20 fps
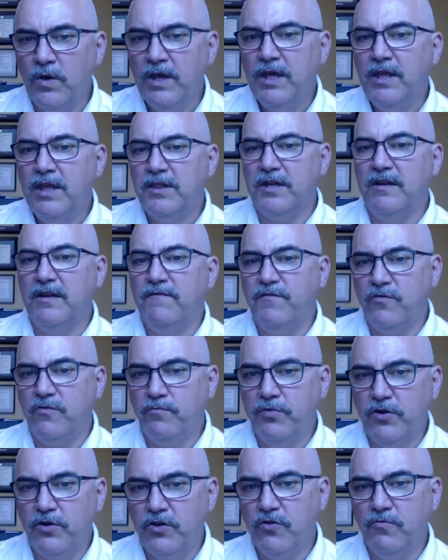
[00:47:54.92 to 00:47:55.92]
than if you
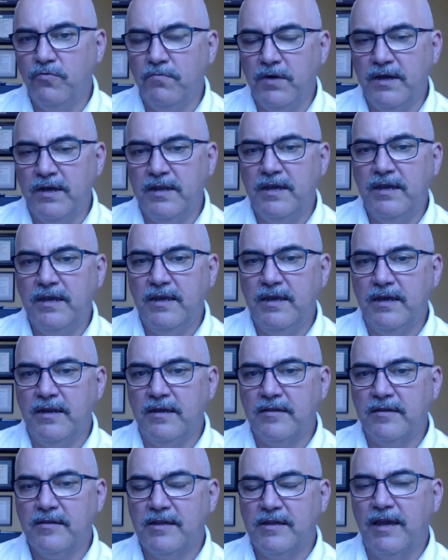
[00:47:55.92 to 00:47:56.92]
put your money in
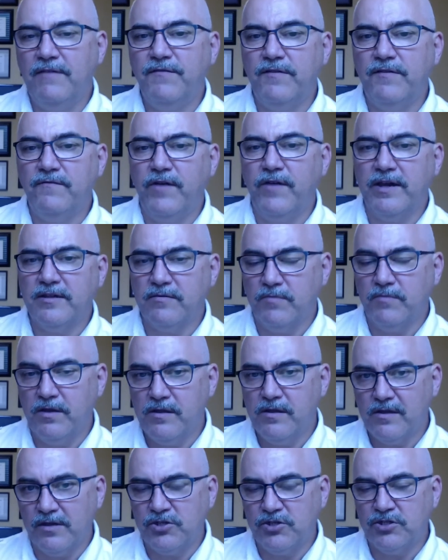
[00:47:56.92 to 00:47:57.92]
a safe
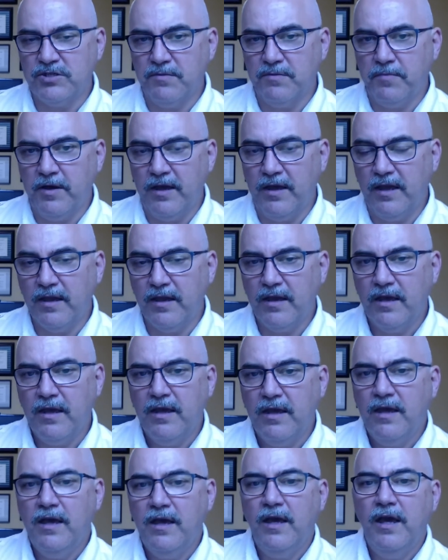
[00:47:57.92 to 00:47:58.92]
investment, such as a bank.
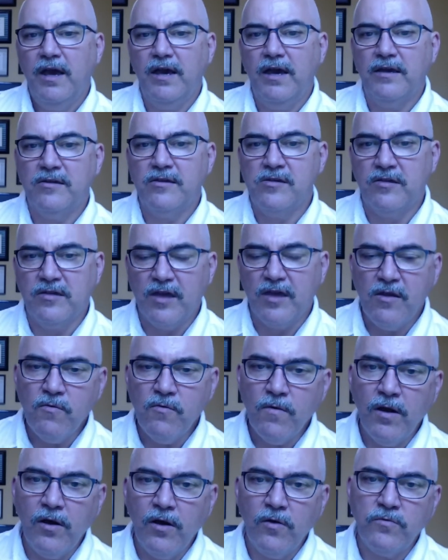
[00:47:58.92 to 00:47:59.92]
A
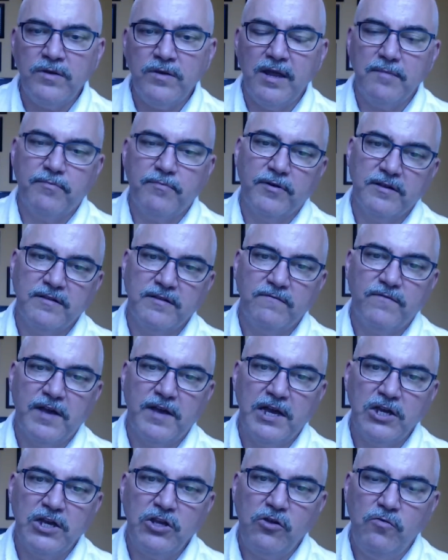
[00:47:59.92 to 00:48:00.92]
zero net present
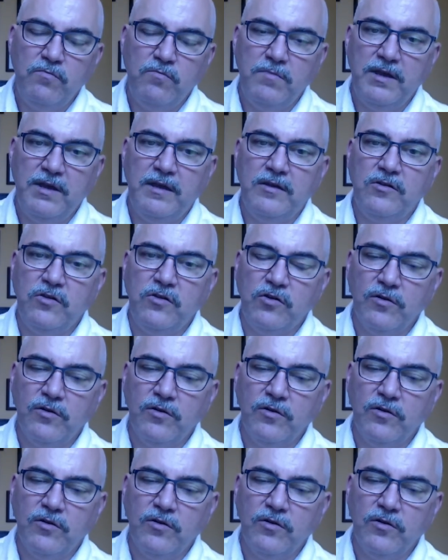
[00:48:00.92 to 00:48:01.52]
value means your